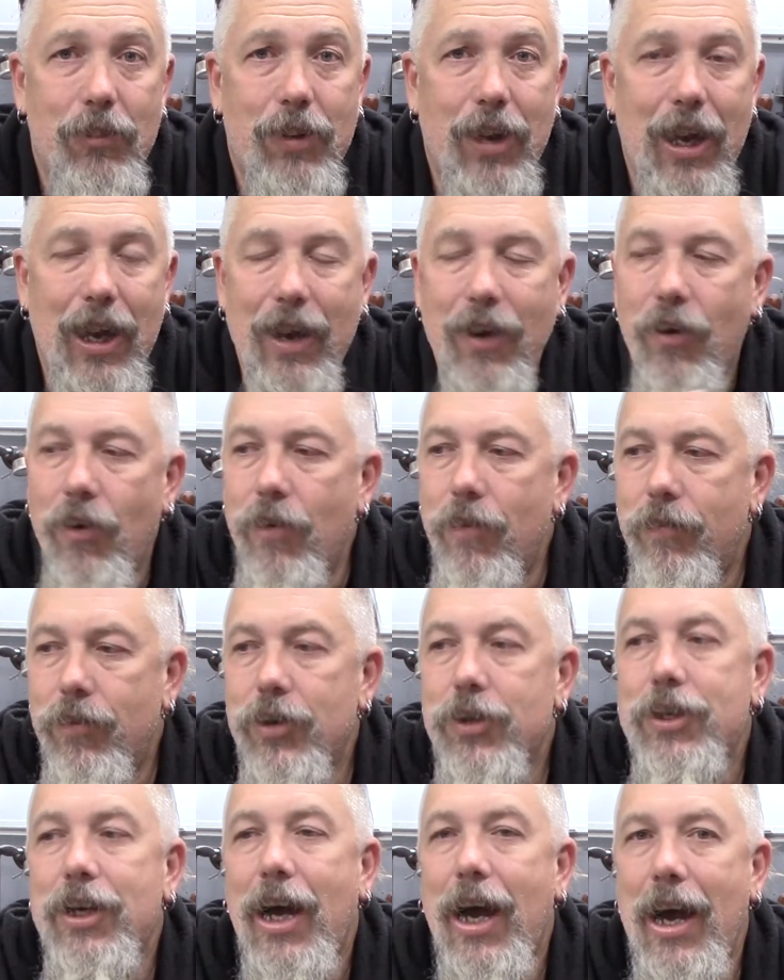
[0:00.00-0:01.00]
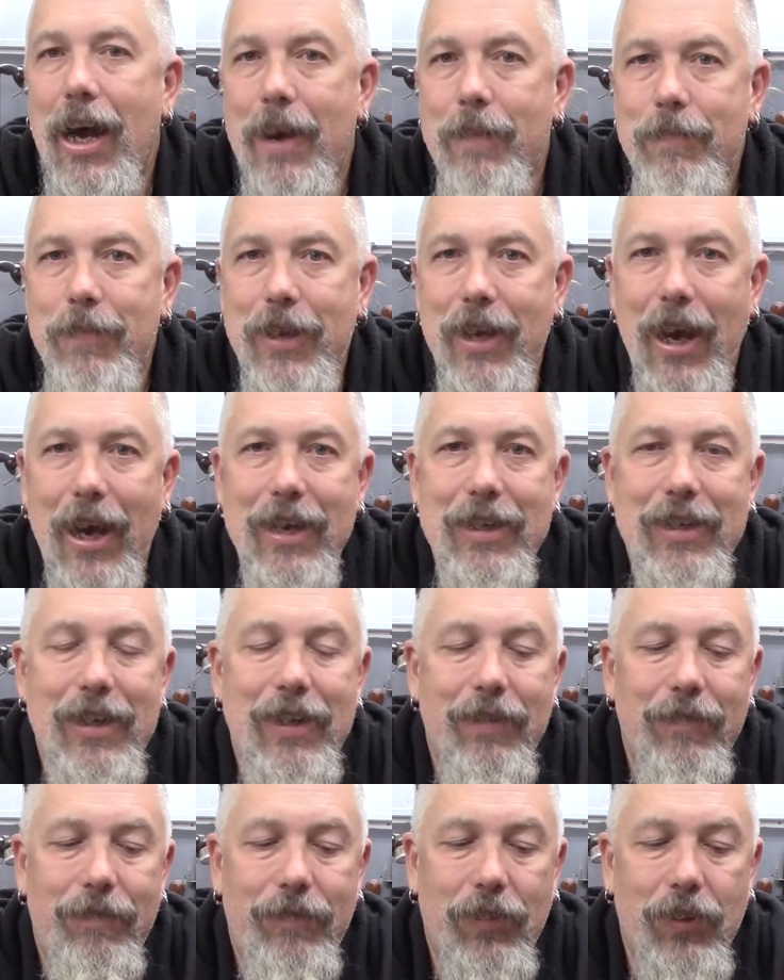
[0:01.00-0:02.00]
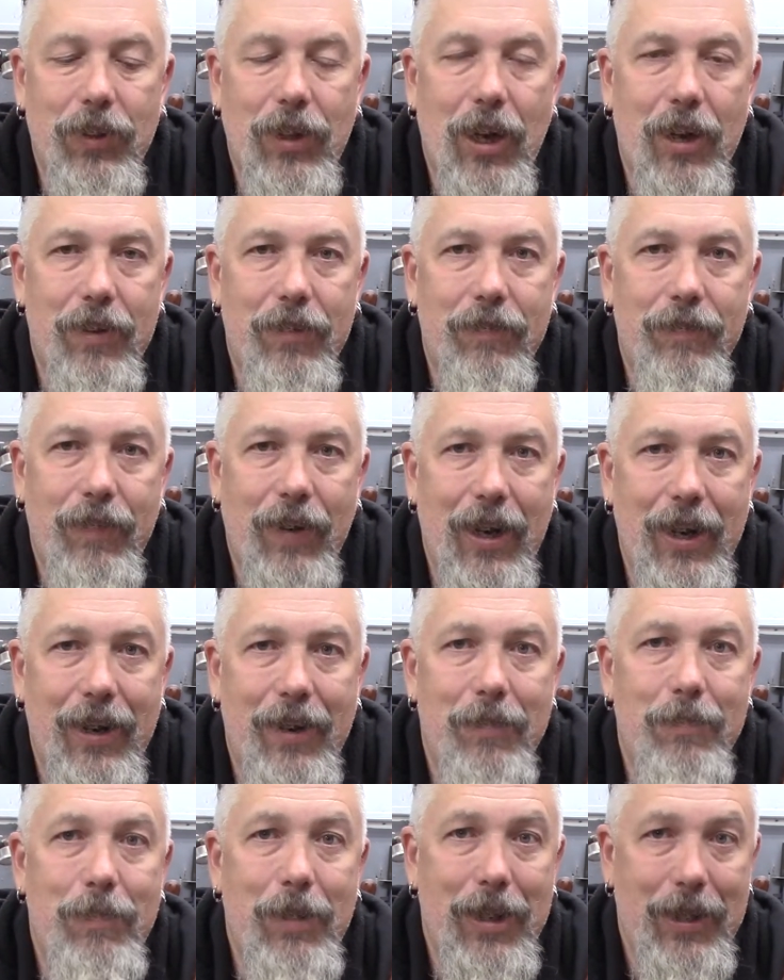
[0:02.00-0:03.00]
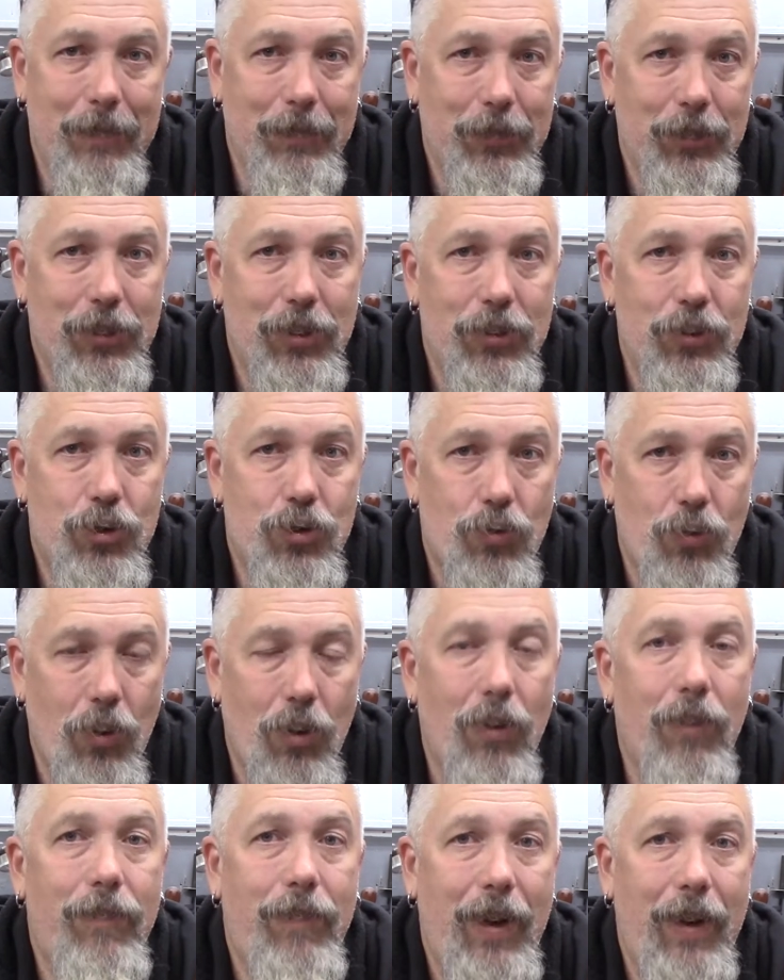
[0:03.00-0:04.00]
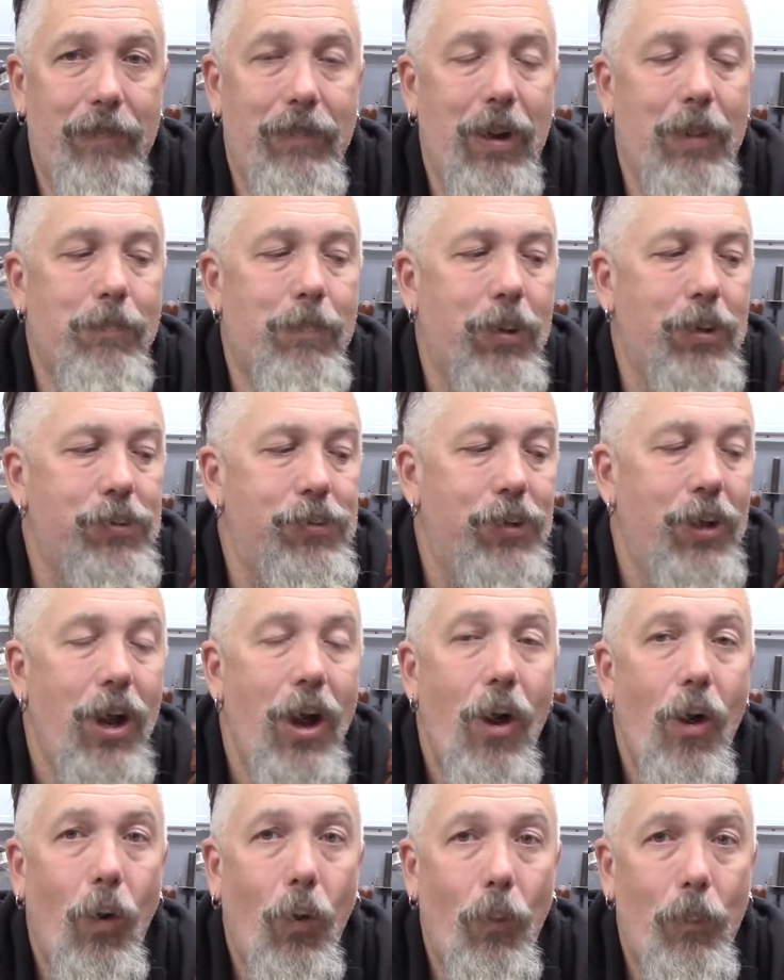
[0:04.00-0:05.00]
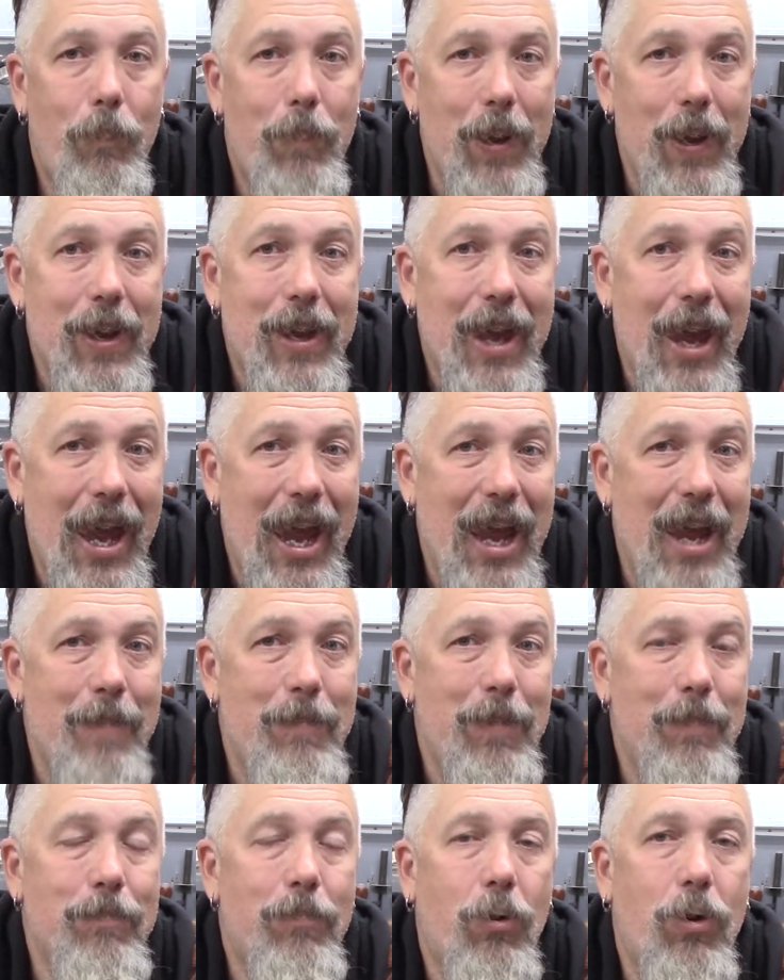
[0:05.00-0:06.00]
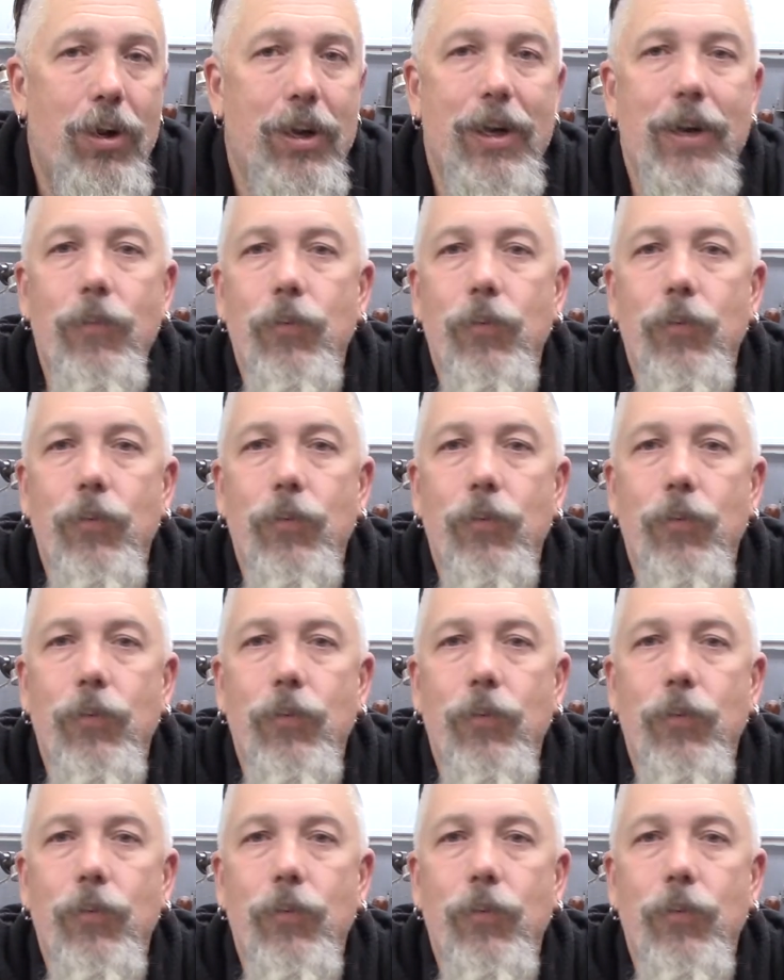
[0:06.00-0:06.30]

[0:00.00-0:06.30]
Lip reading: Okay, over time, the idea of full auto fire, being able to control 5-round bursts, became important.